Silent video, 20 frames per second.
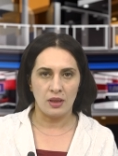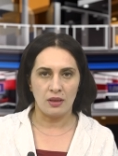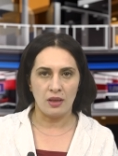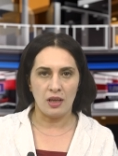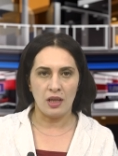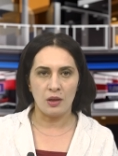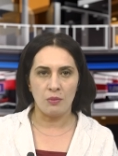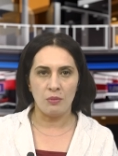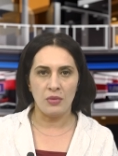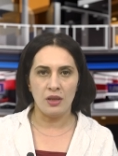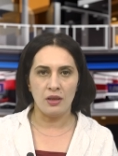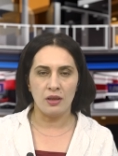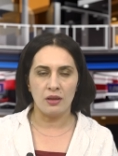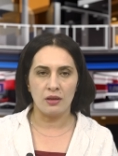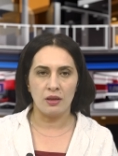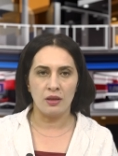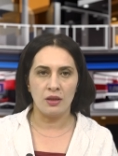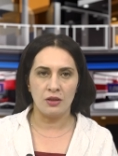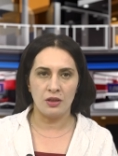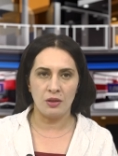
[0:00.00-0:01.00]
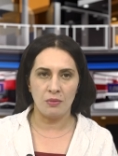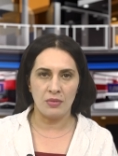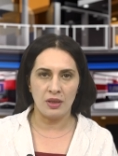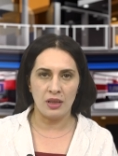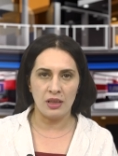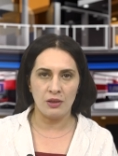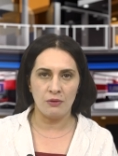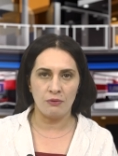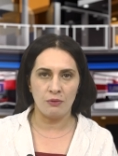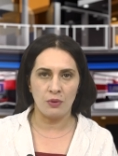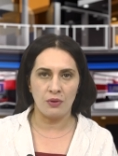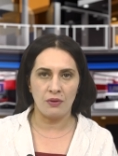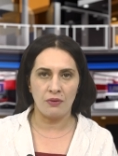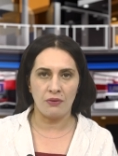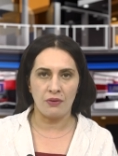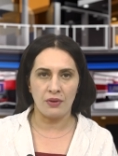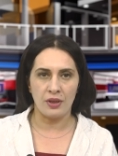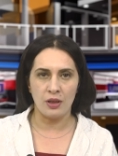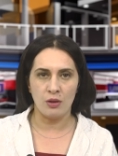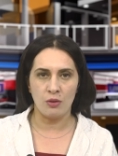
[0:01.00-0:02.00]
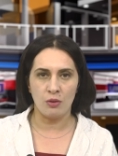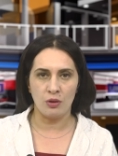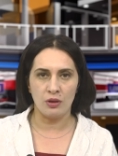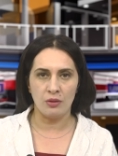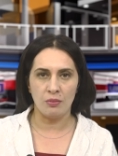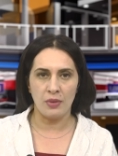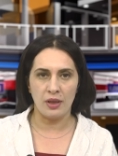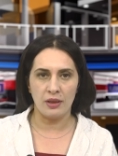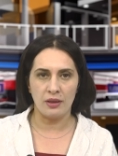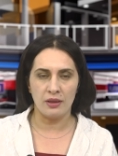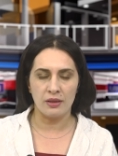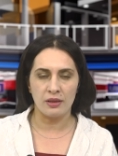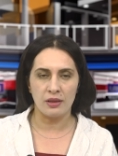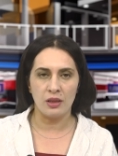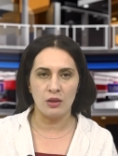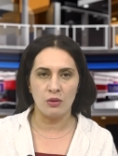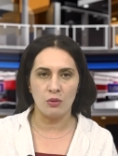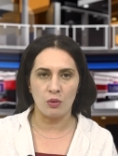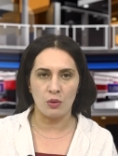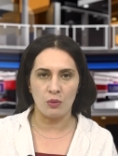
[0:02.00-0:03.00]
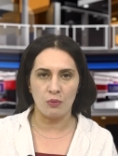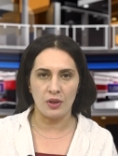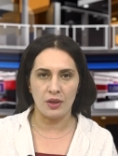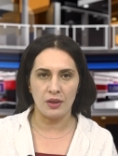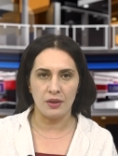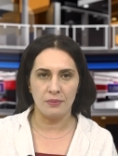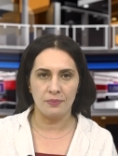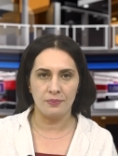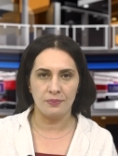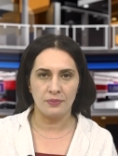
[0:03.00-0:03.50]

The Armenian gymnast won three gold medals in Norway.